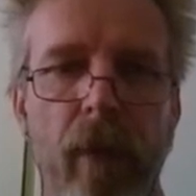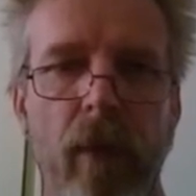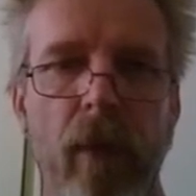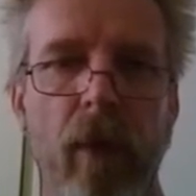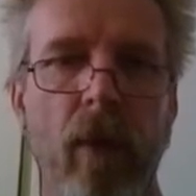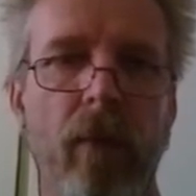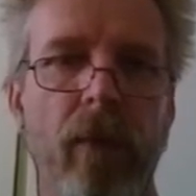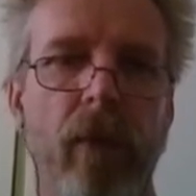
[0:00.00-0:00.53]

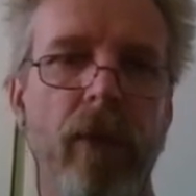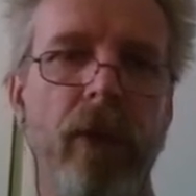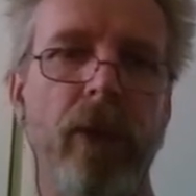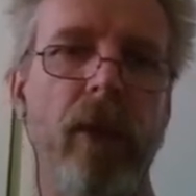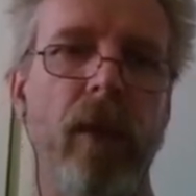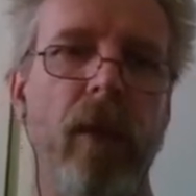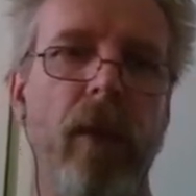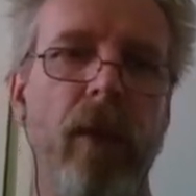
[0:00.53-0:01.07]
offers
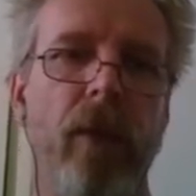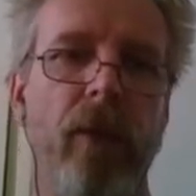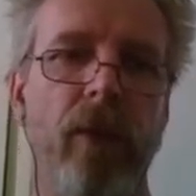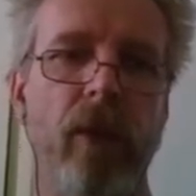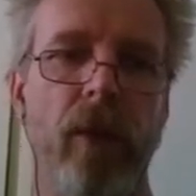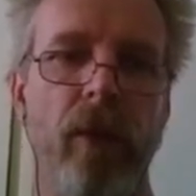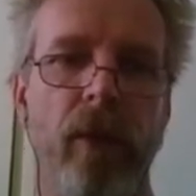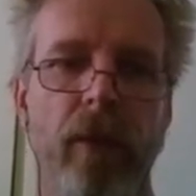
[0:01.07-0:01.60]
an
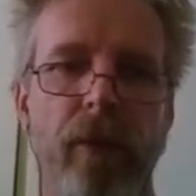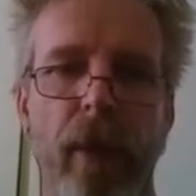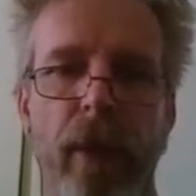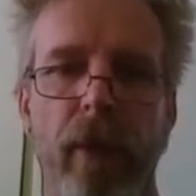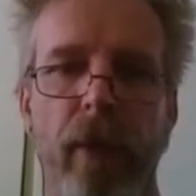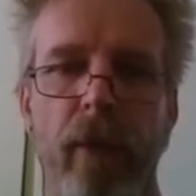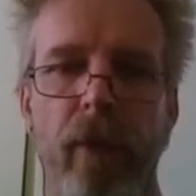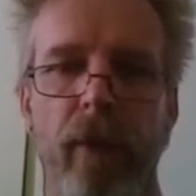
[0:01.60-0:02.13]
alternative method.